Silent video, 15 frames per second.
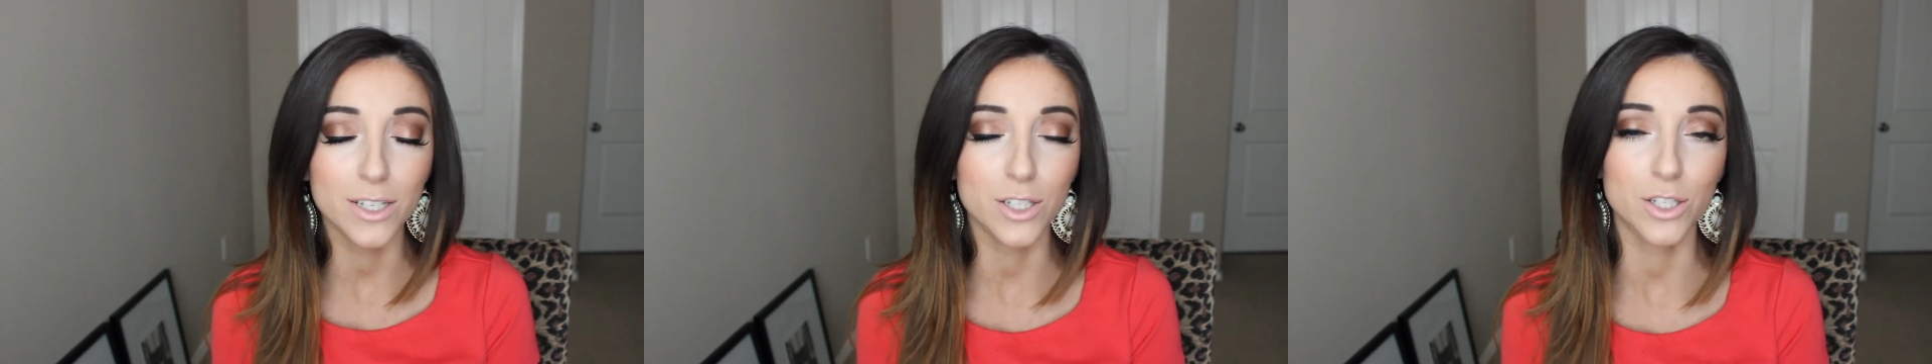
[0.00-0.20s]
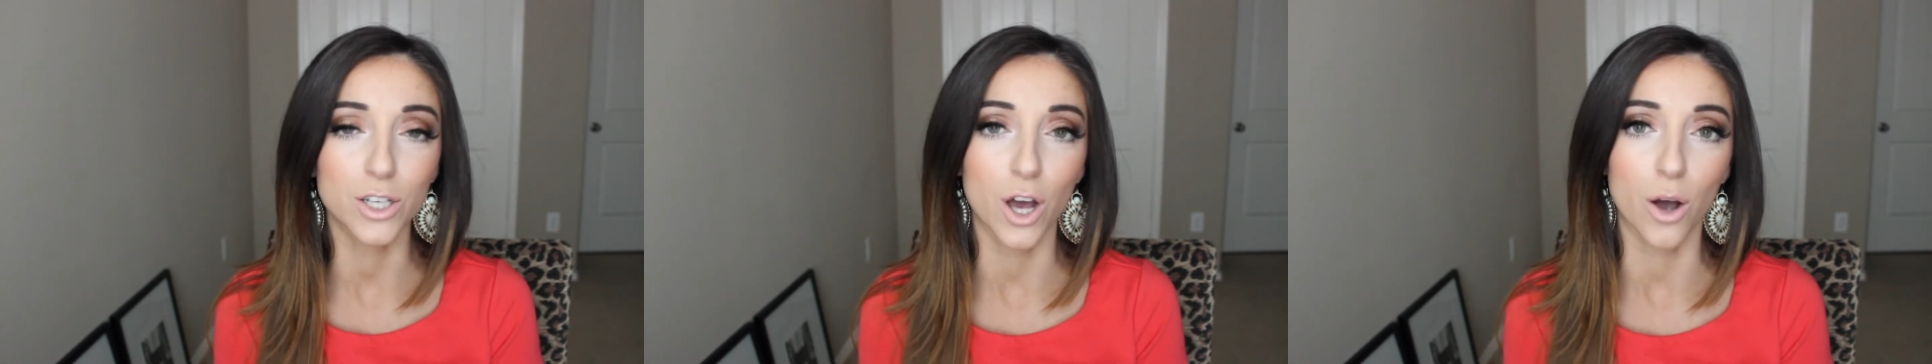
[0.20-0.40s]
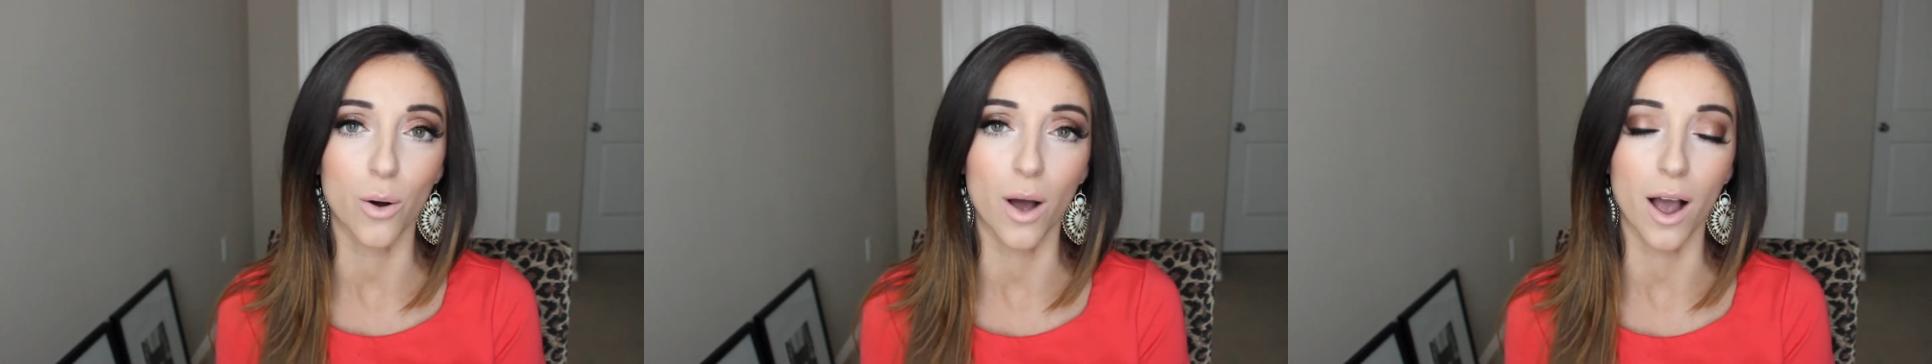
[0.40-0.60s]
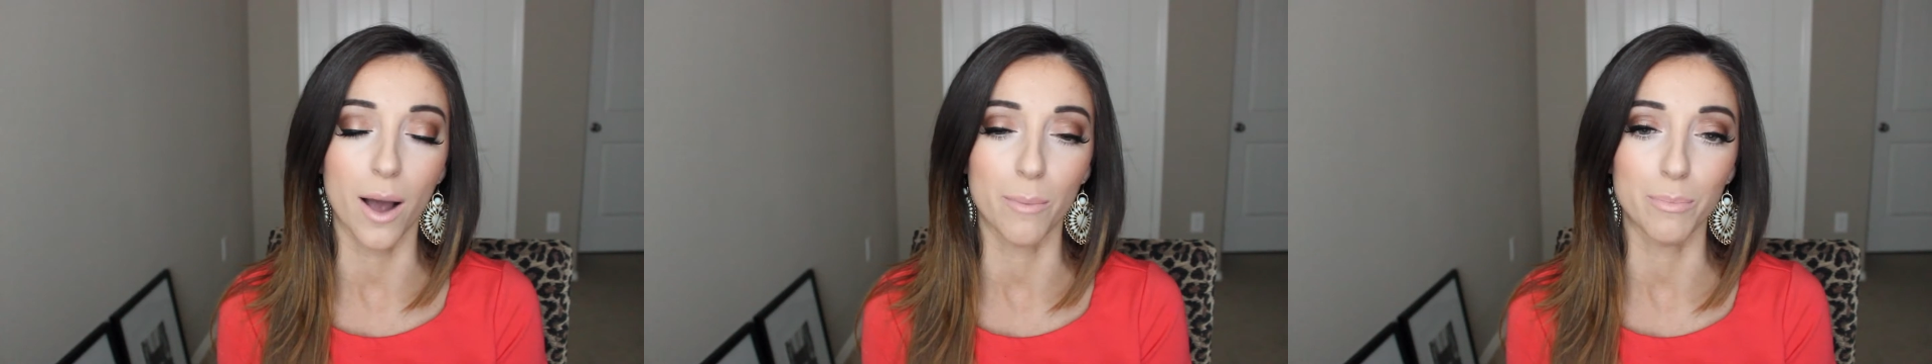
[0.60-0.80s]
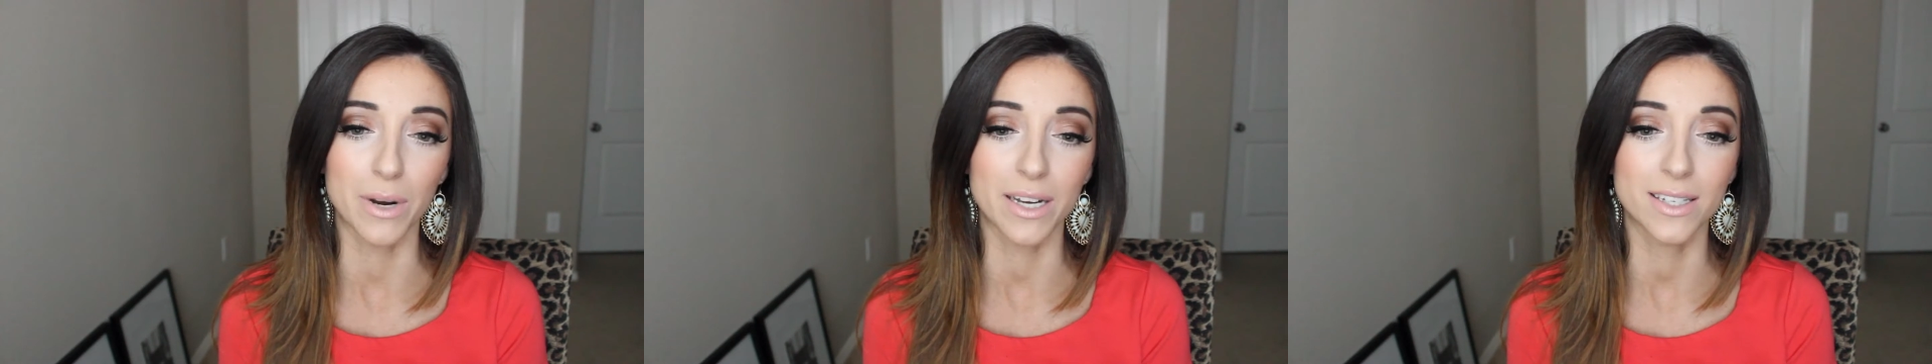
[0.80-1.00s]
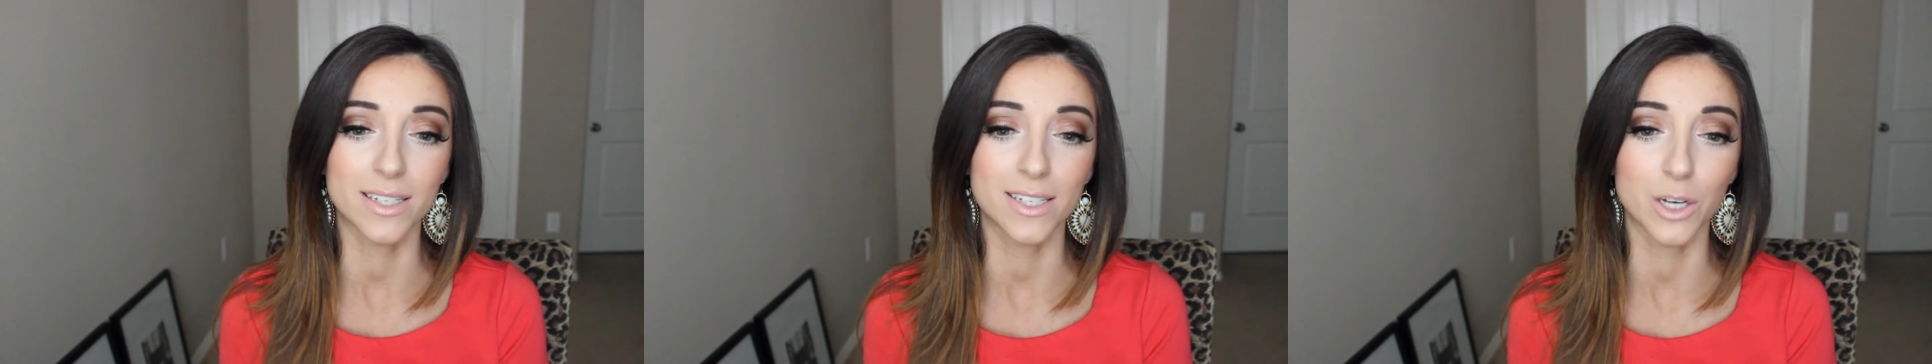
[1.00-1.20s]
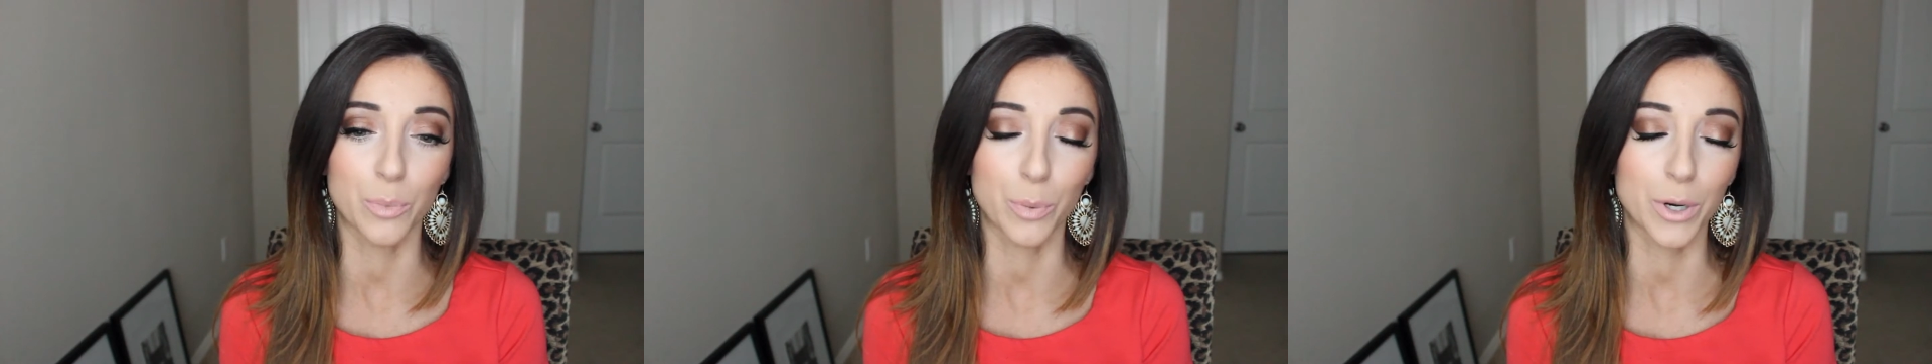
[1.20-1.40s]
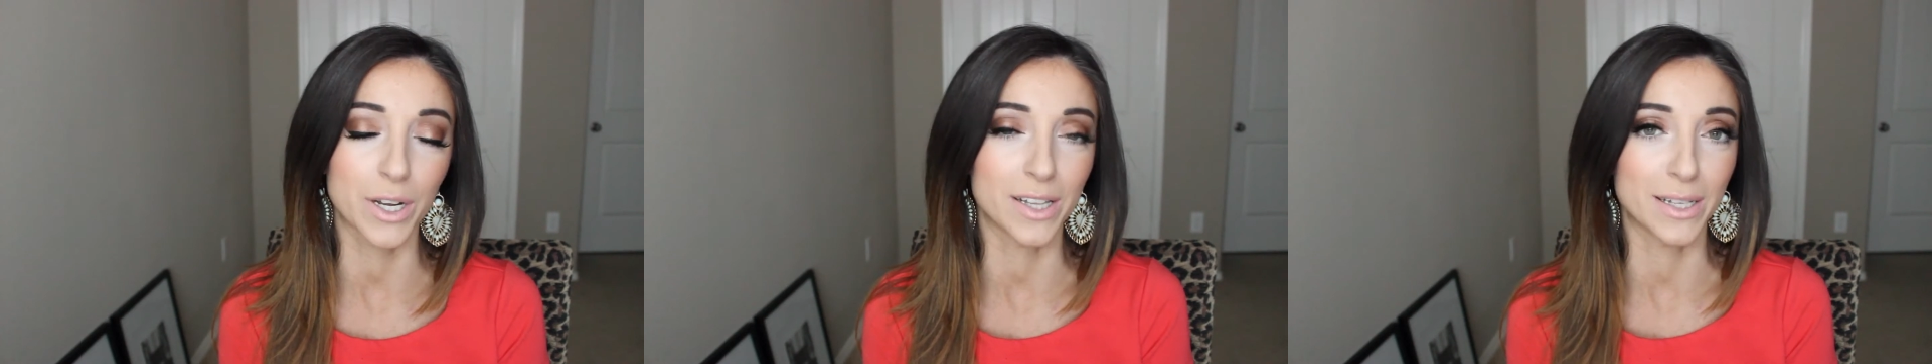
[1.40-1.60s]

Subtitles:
so but it's still pretty